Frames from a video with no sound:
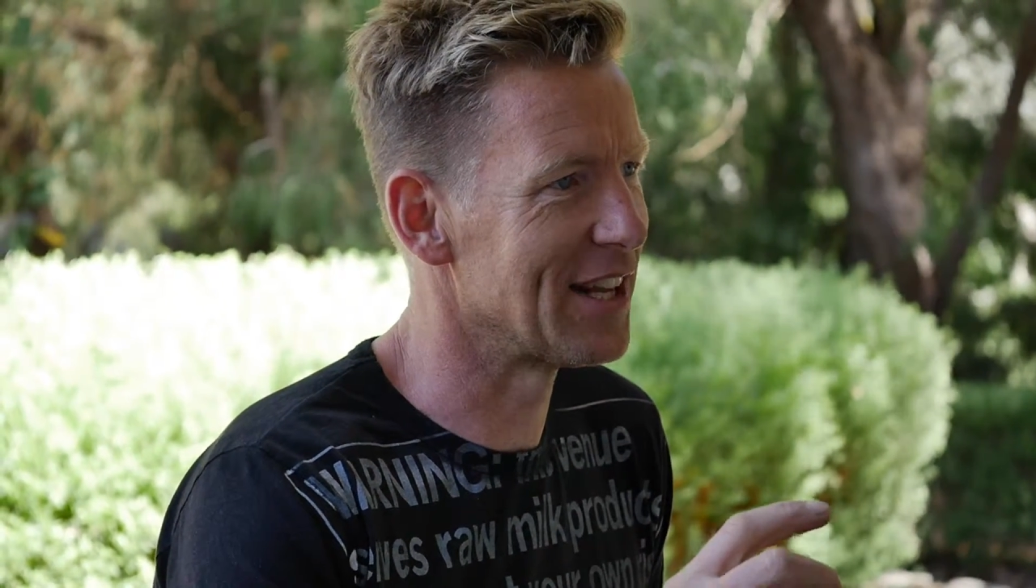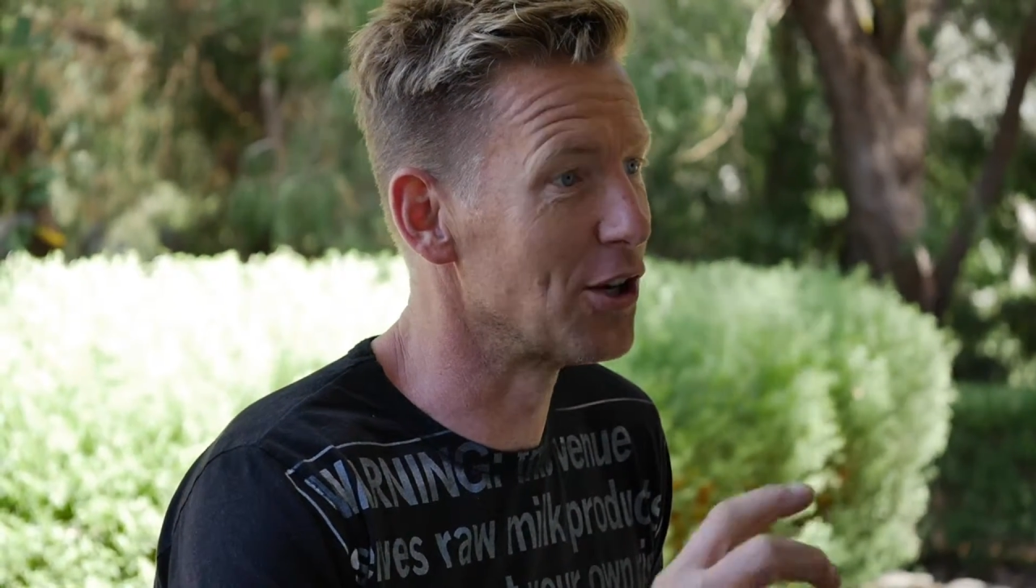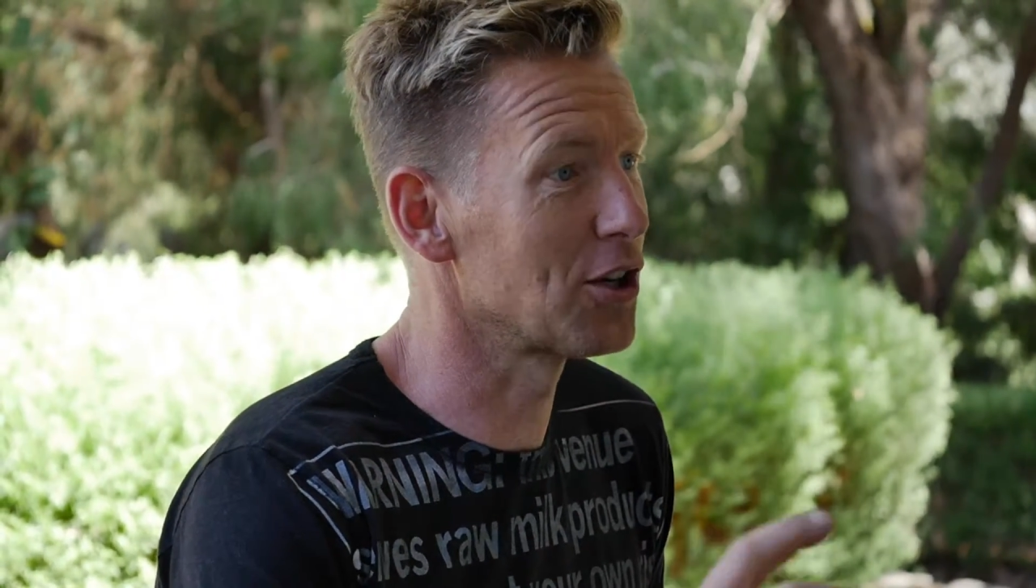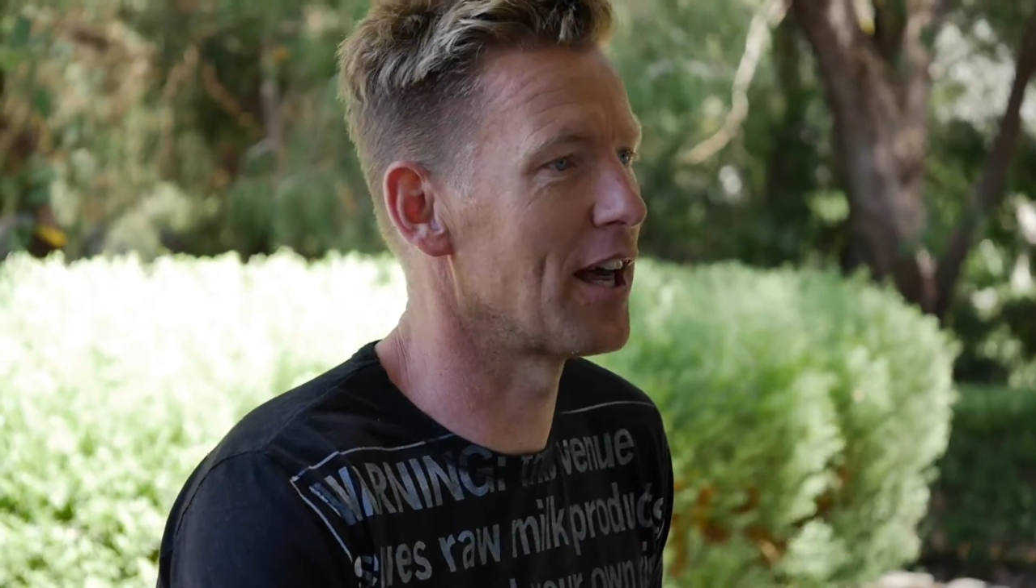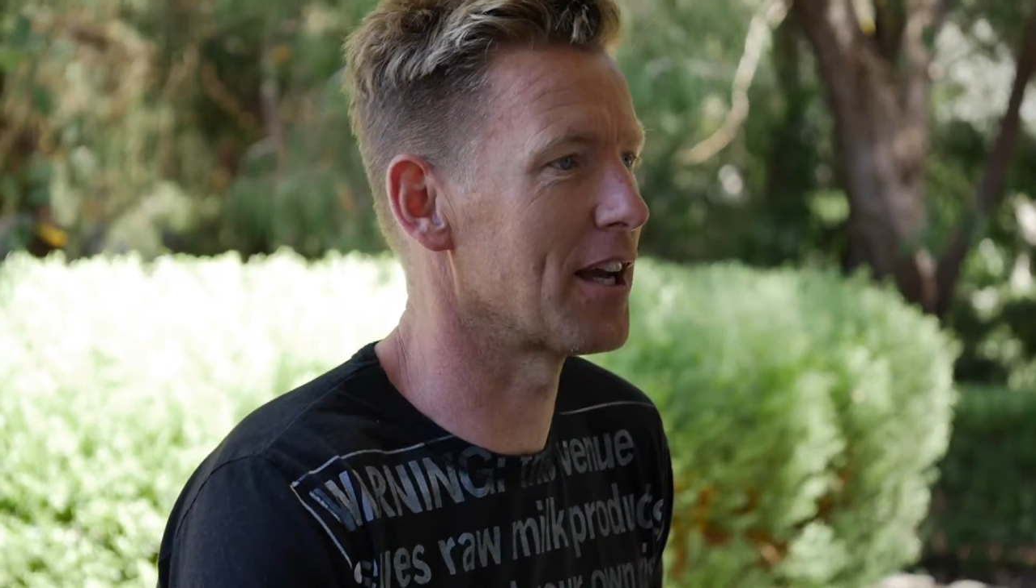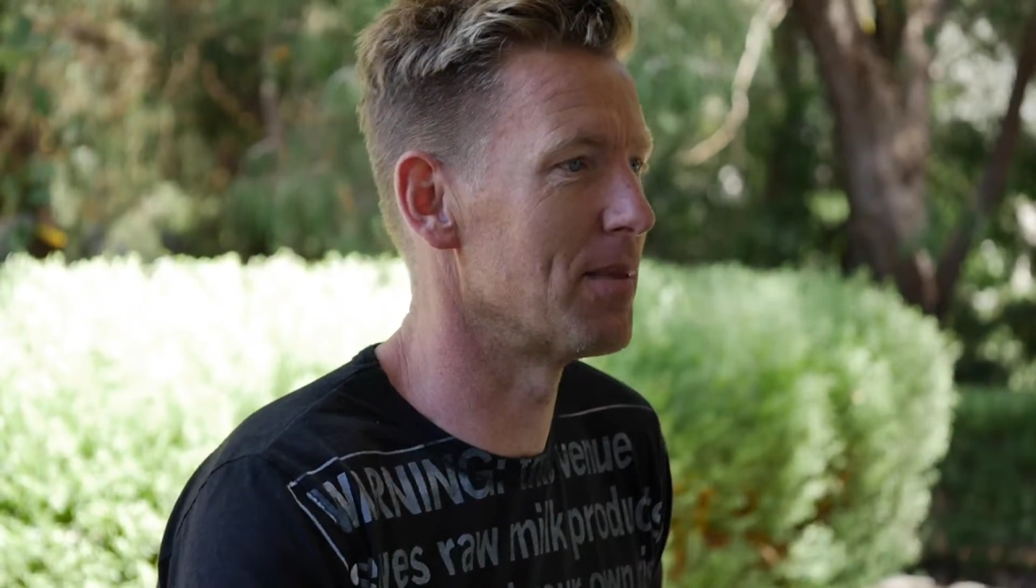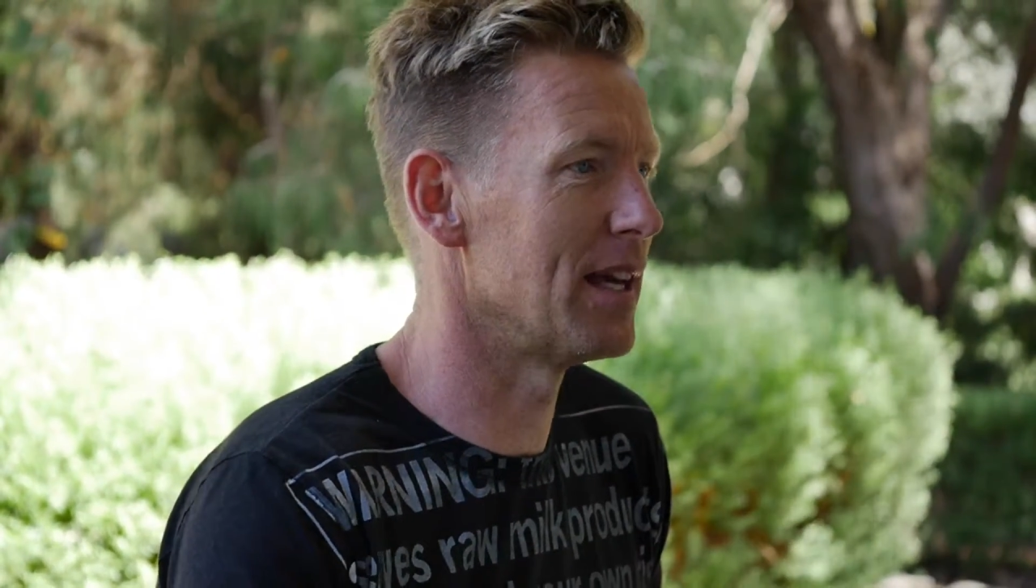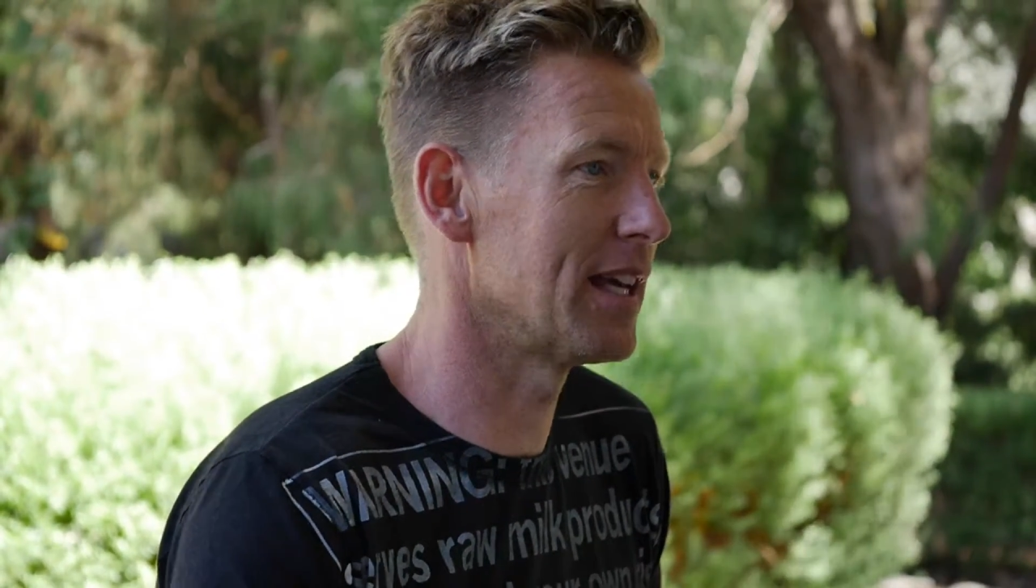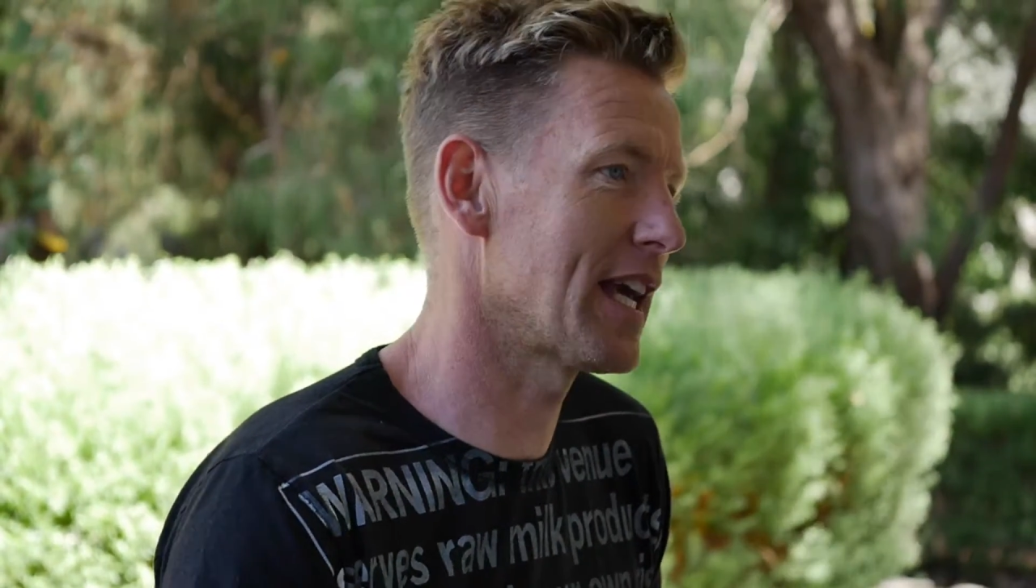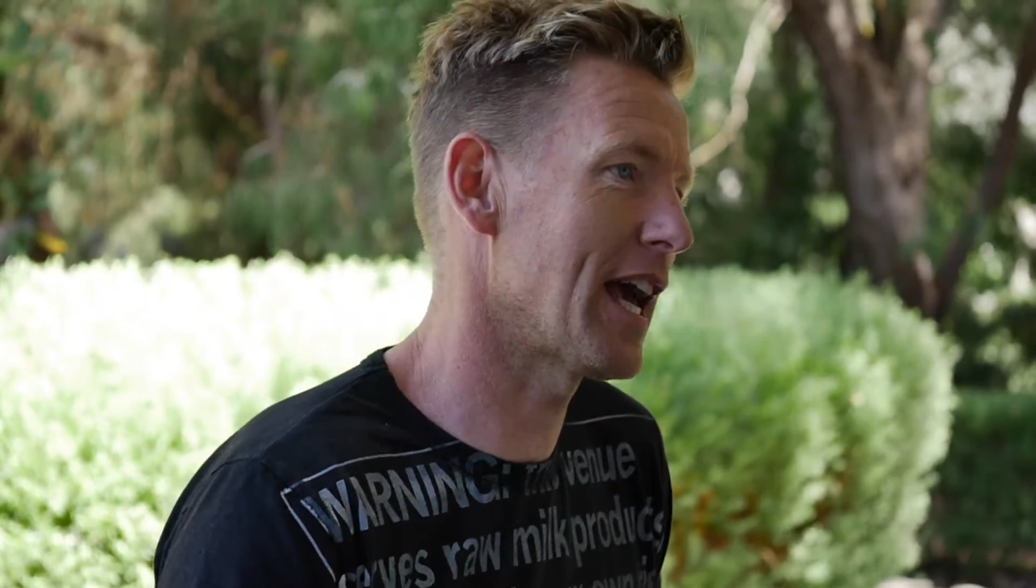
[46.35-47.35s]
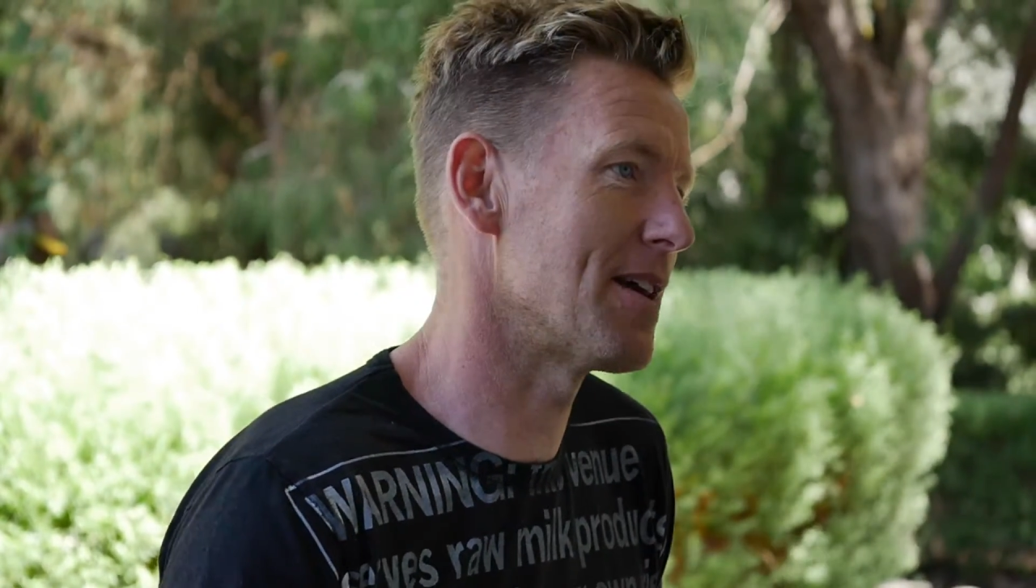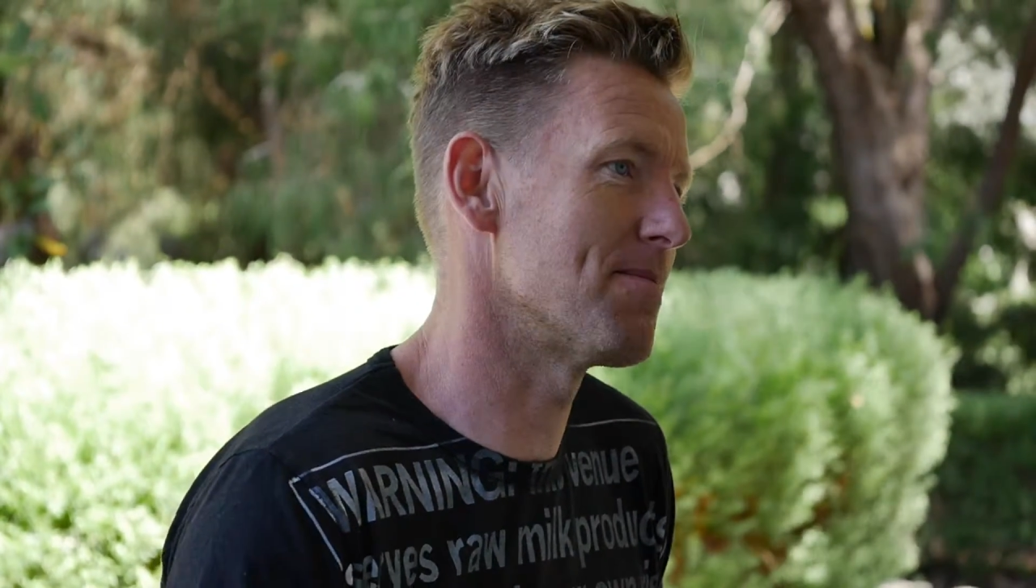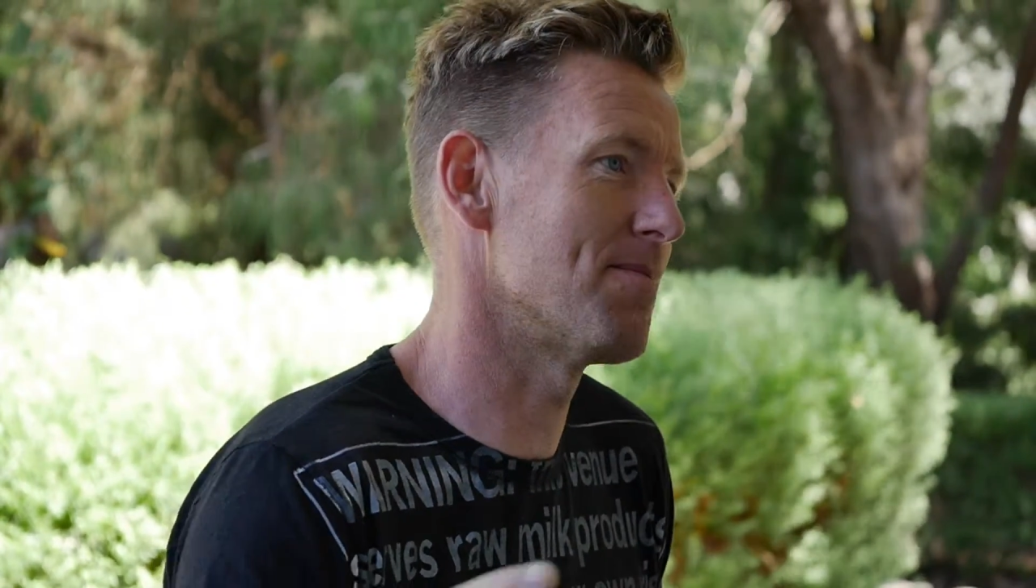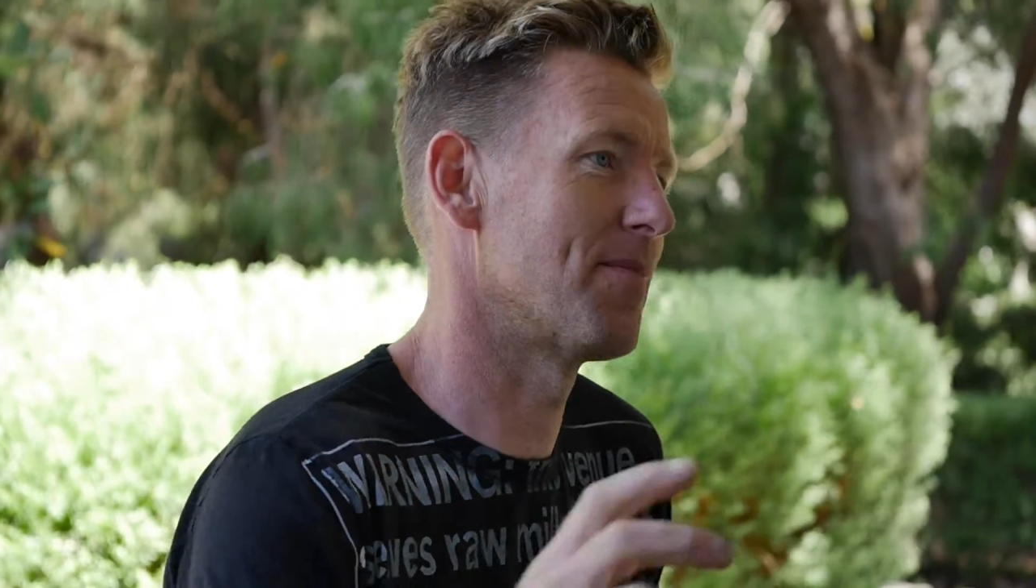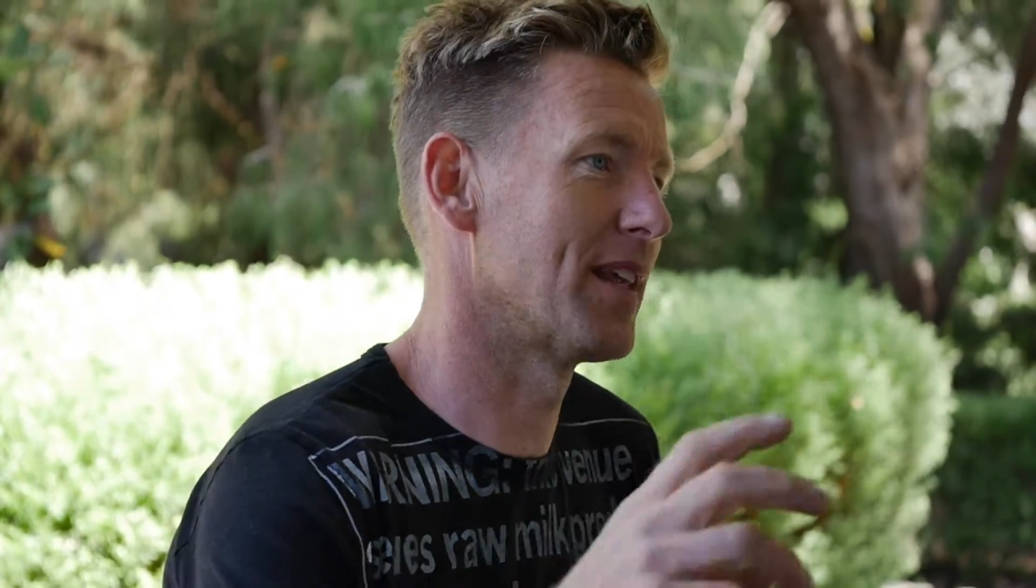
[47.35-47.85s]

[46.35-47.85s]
looked like a bee, came,